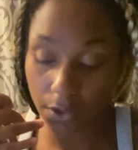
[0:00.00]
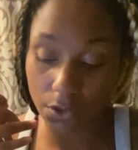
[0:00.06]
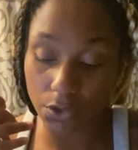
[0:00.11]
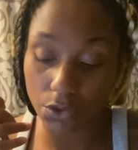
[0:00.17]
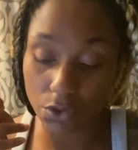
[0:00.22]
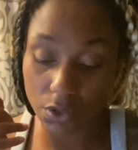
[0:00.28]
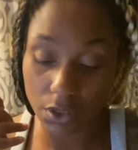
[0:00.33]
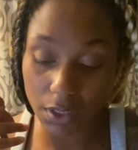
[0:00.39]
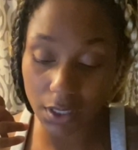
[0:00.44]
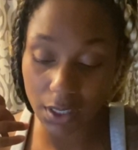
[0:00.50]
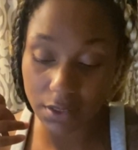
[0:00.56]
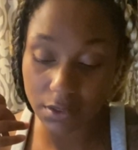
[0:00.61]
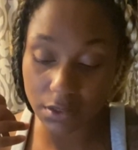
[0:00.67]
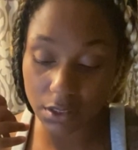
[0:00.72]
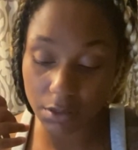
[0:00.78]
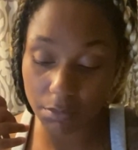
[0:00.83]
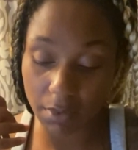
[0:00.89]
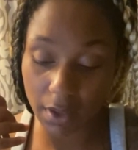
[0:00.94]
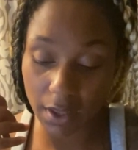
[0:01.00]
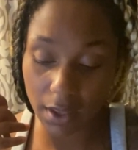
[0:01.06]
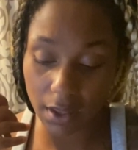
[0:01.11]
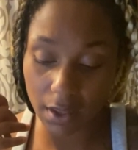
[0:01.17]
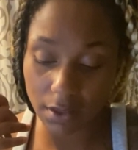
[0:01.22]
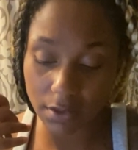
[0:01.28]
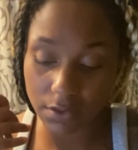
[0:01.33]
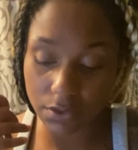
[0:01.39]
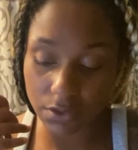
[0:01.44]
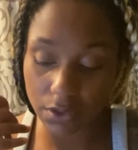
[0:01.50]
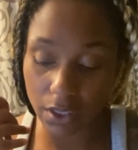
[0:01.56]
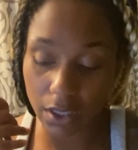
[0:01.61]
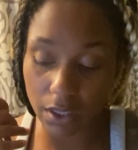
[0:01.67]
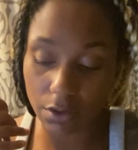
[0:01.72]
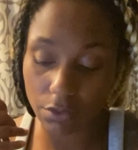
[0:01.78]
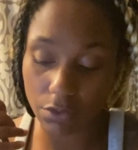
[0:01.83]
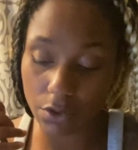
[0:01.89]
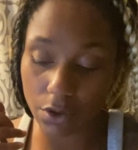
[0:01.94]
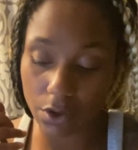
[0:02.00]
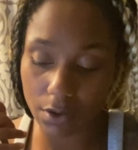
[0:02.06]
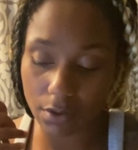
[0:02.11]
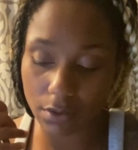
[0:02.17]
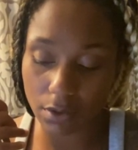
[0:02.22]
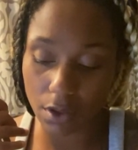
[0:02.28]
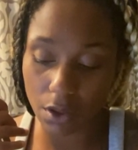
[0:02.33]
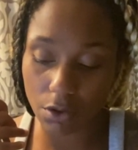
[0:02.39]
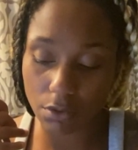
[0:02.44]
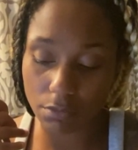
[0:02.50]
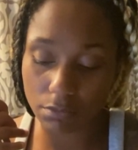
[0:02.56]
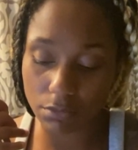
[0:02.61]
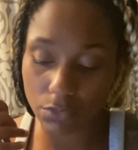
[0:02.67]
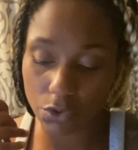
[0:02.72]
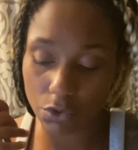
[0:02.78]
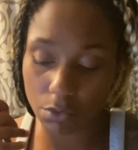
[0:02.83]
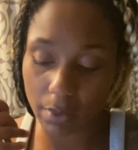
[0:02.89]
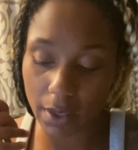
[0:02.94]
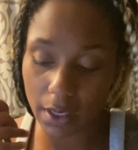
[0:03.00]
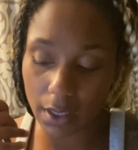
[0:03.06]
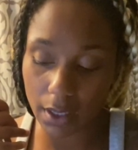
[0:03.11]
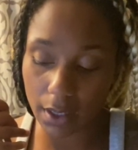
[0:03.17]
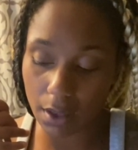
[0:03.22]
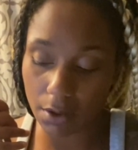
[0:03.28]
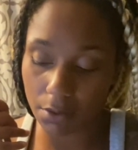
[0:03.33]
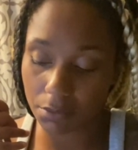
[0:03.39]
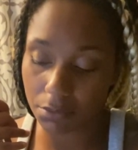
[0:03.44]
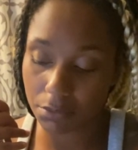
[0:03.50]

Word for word: utilize them as like their own little bank account.